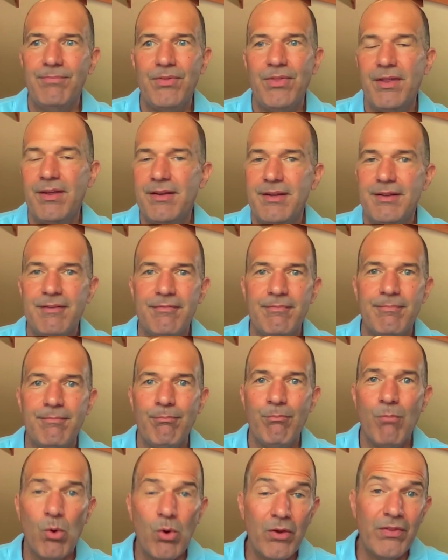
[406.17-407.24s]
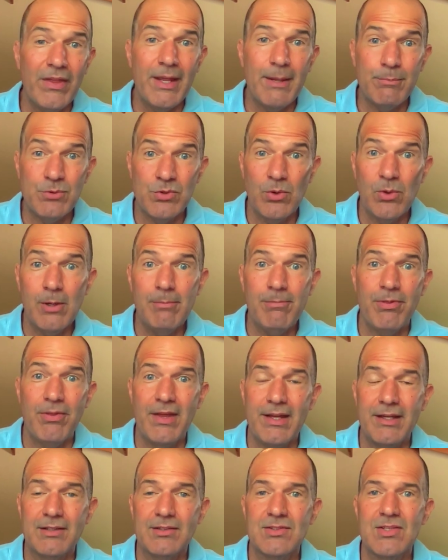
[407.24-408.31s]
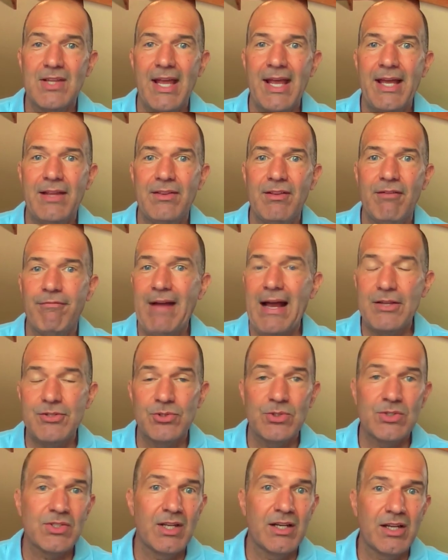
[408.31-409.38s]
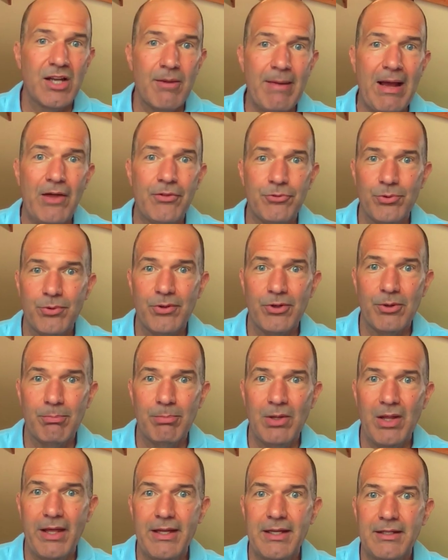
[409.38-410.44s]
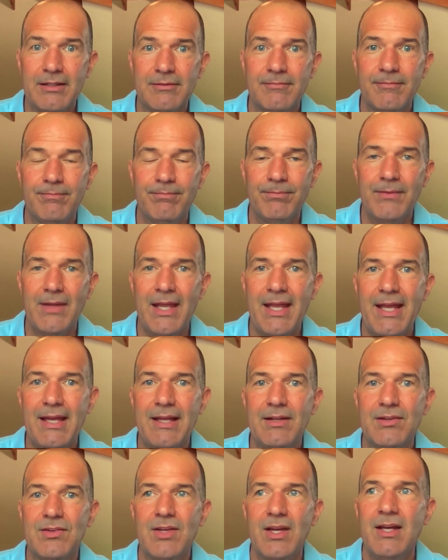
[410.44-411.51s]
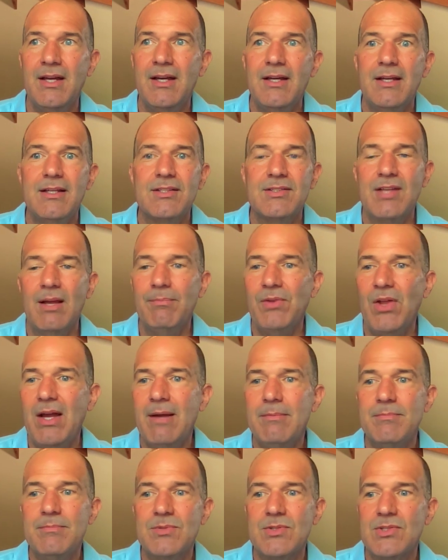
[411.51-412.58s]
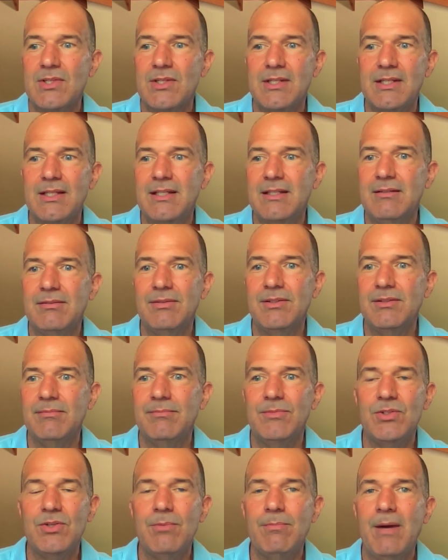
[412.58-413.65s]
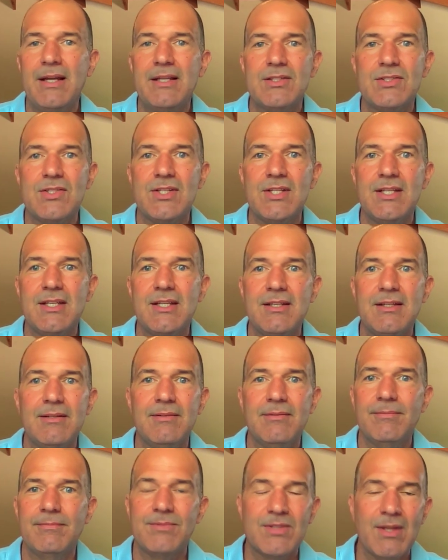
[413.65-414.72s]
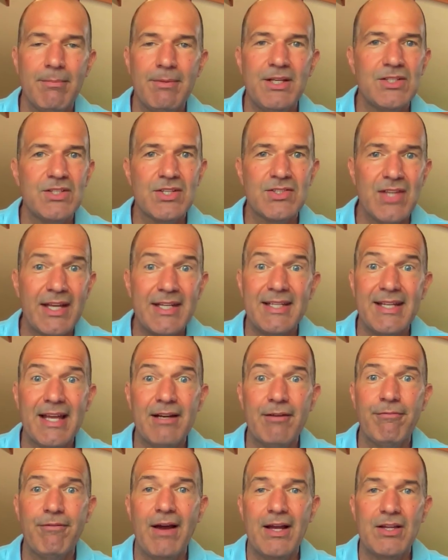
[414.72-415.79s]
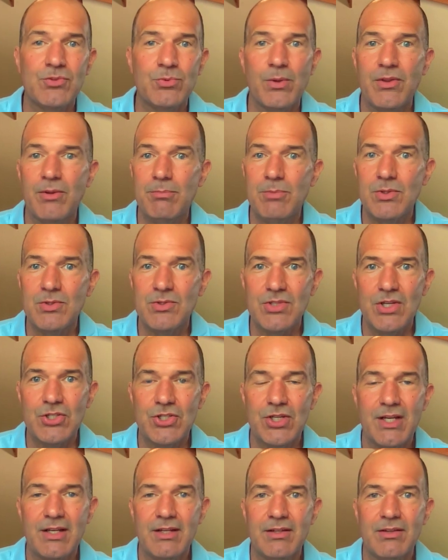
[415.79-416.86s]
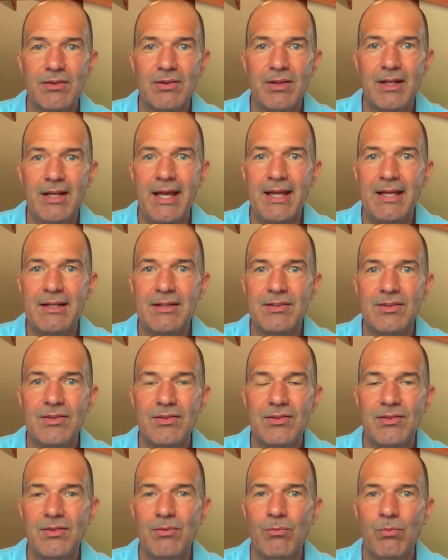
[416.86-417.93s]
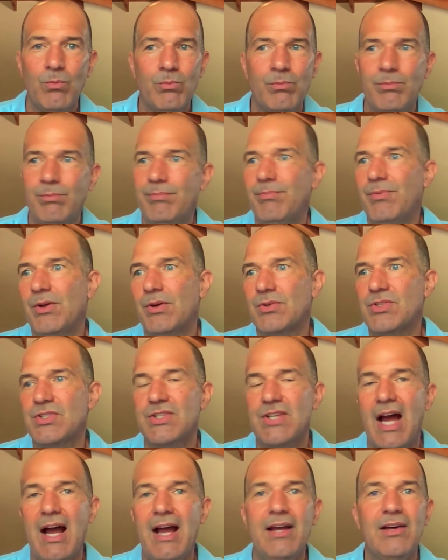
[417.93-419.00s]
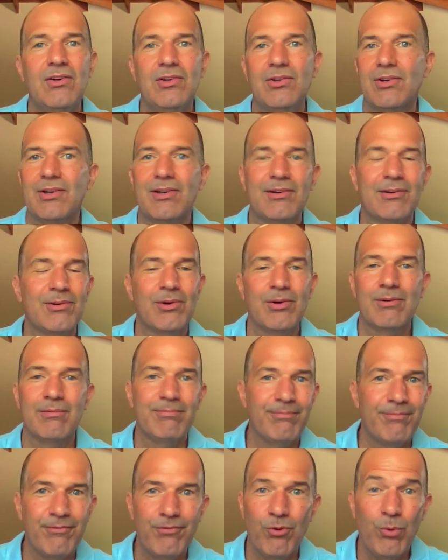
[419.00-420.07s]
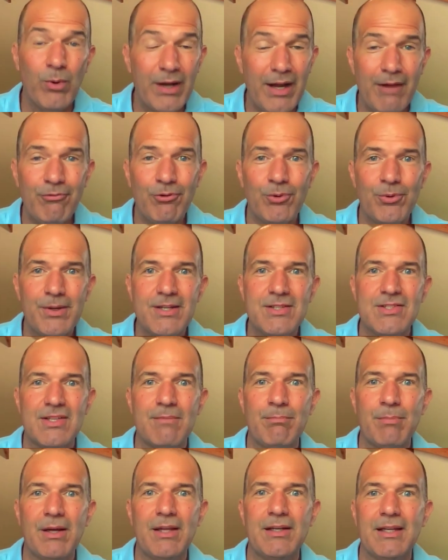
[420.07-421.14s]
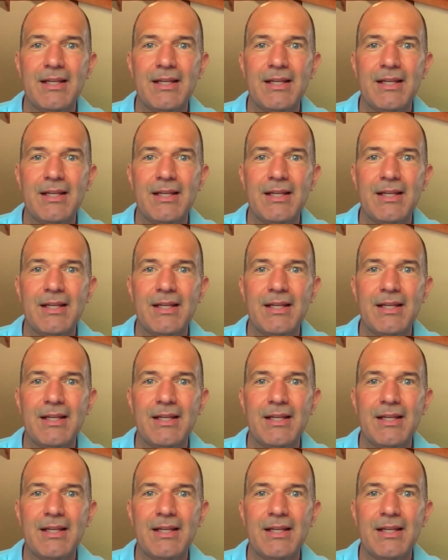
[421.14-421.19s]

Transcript: the more they absorb things and the faster it's going to come out through their playing. And sometimes you might see somebody just identifies with a musician and their style or for whatever reason, but